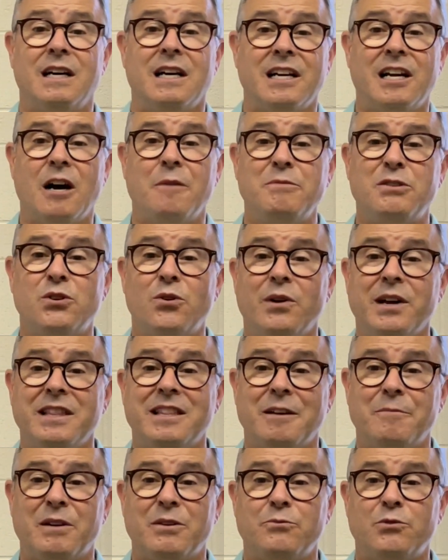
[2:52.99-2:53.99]
Come join
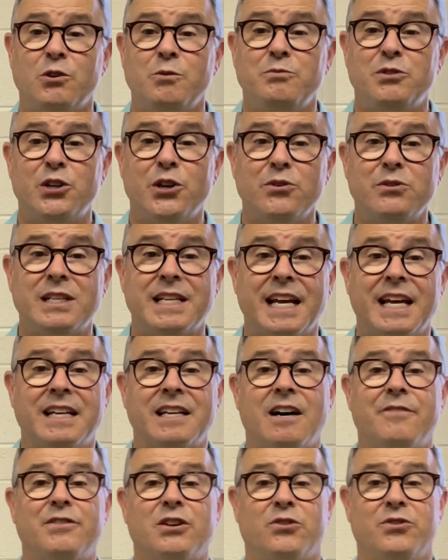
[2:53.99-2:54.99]
them in room 210
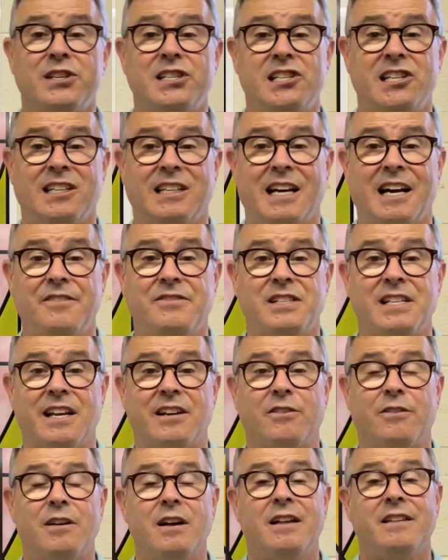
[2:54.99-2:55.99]
of the Christian Life
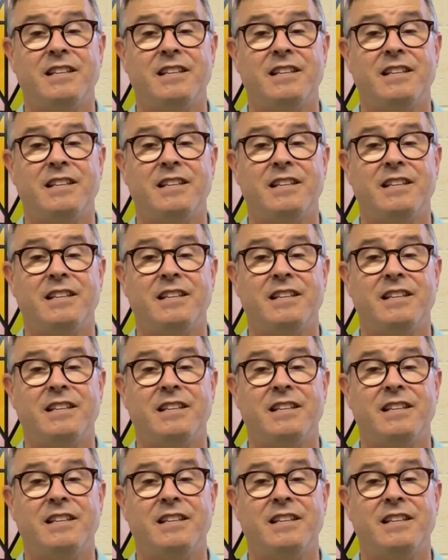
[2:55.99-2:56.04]
Center